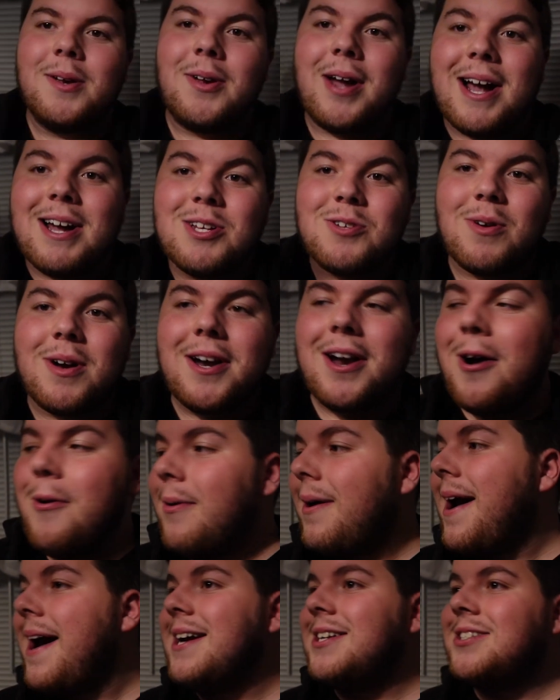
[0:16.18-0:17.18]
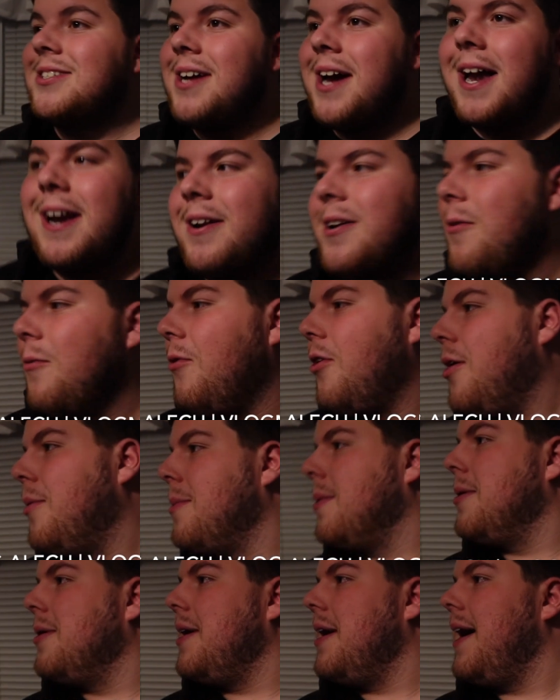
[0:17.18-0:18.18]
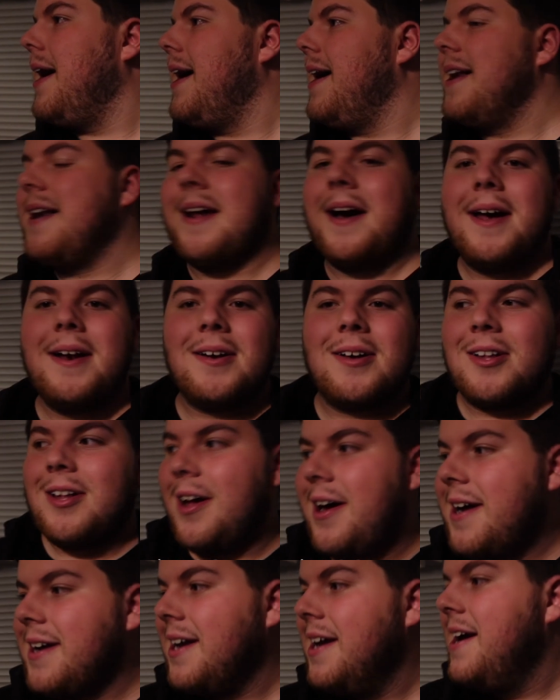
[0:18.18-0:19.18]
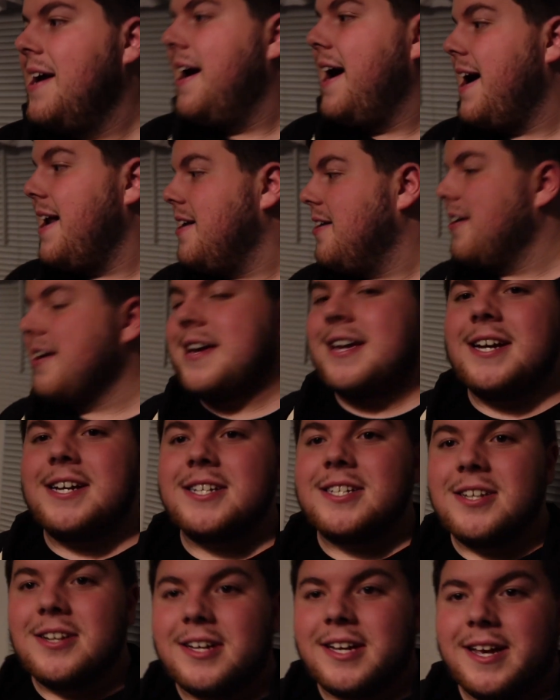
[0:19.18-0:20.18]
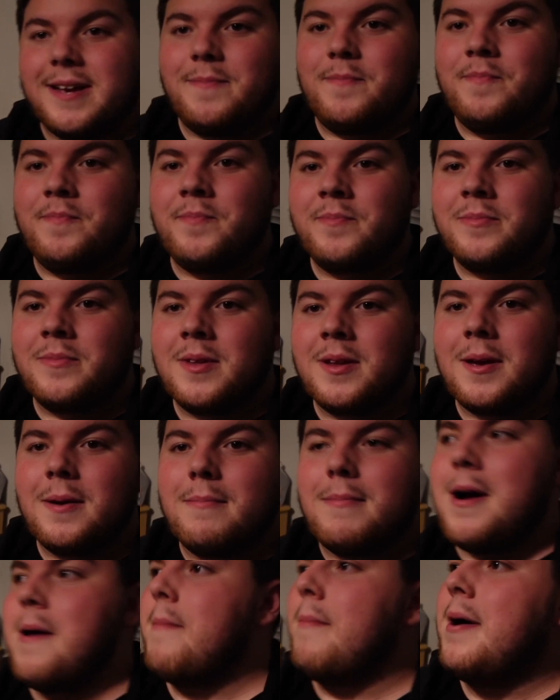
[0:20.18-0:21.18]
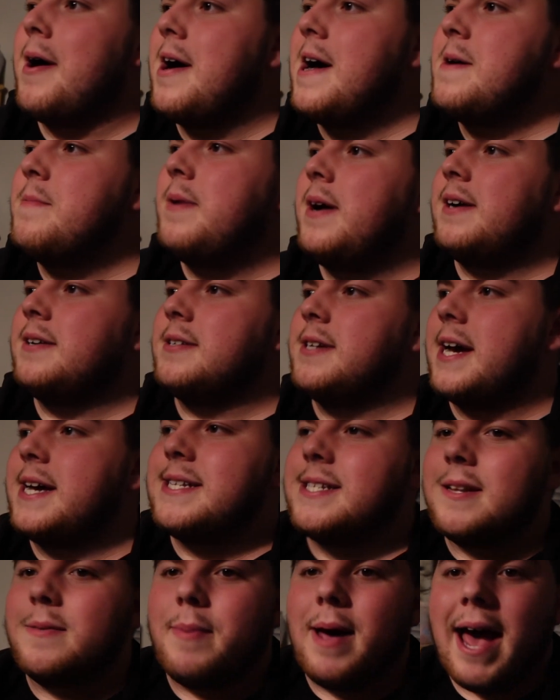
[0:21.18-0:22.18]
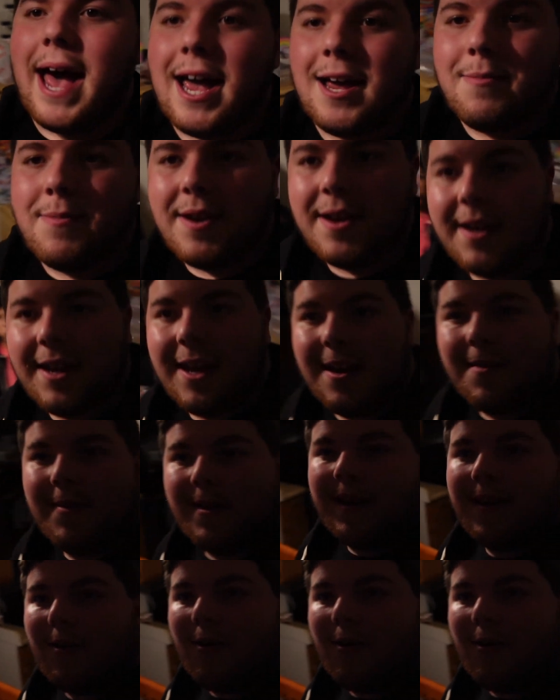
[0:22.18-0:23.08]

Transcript: Guys, right now we're actually heading to Walmart at 9 o'clock at night. Because look it, my mom has the Pac-Man game on